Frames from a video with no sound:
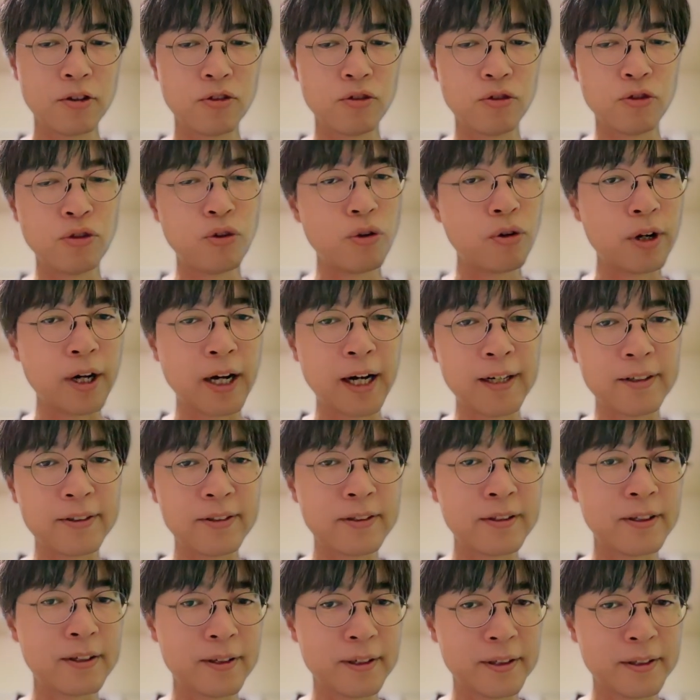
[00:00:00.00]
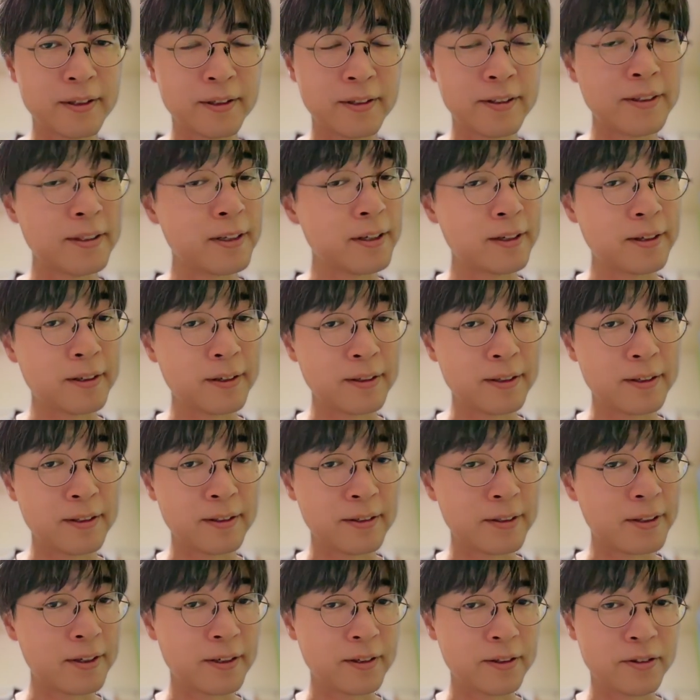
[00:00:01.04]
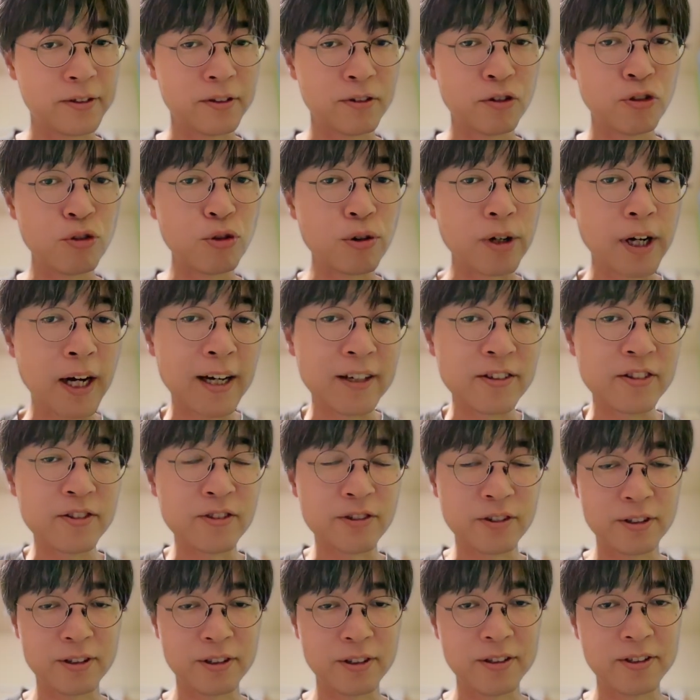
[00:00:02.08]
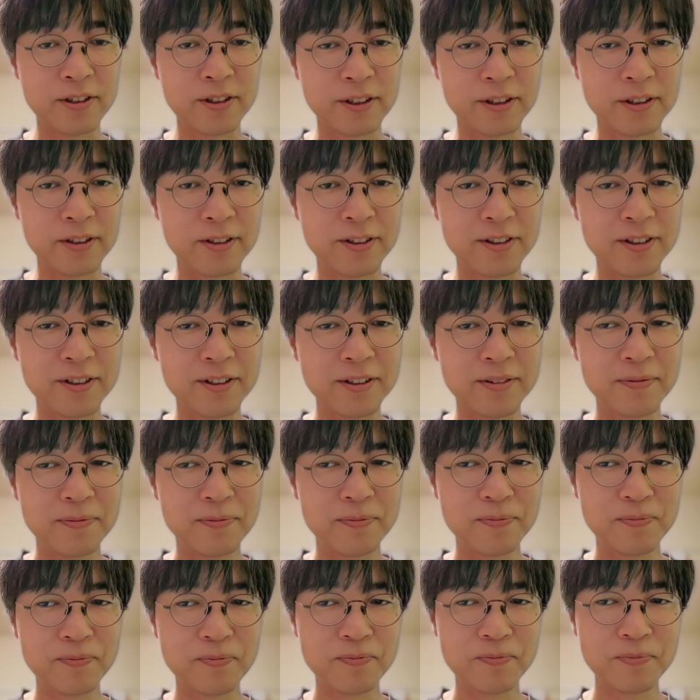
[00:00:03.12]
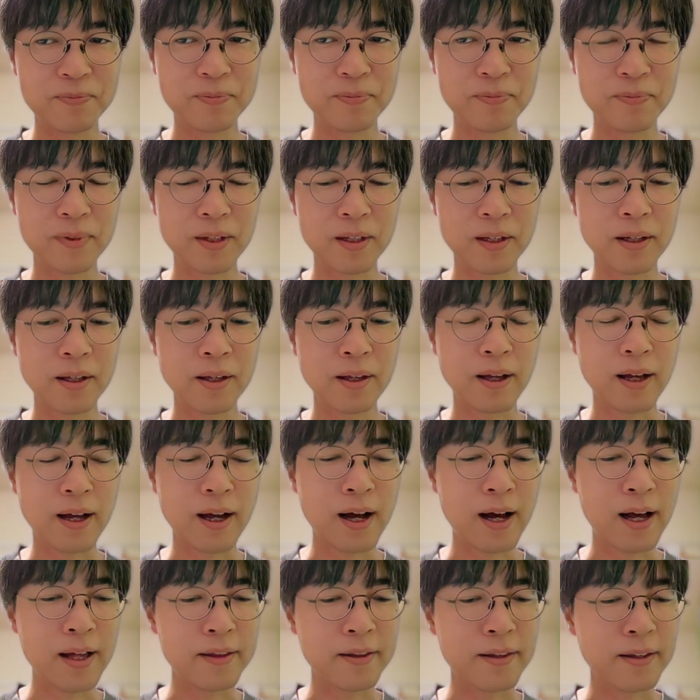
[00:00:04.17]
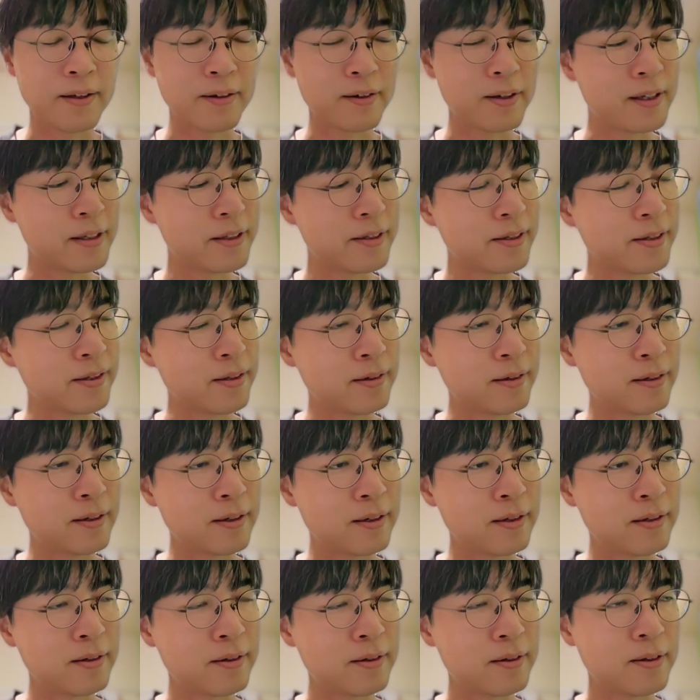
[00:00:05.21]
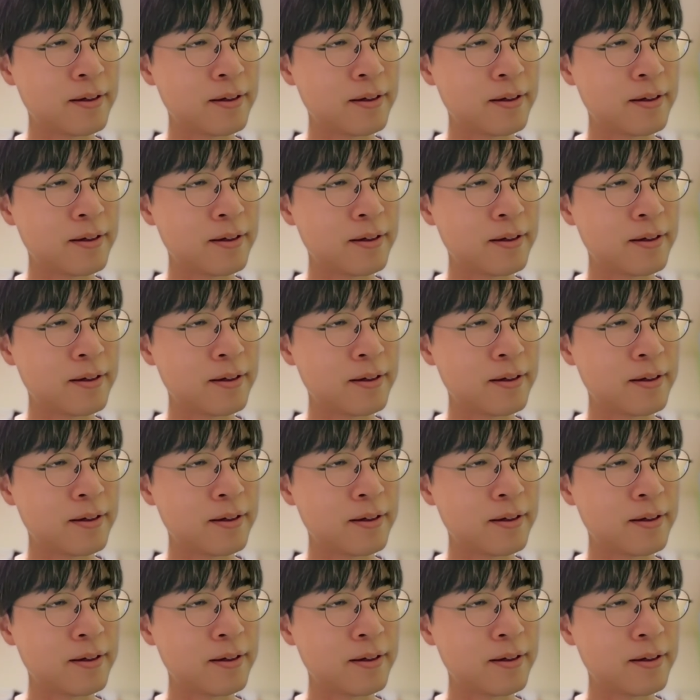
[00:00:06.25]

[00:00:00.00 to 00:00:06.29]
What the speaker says: there is no casualties. I think it's a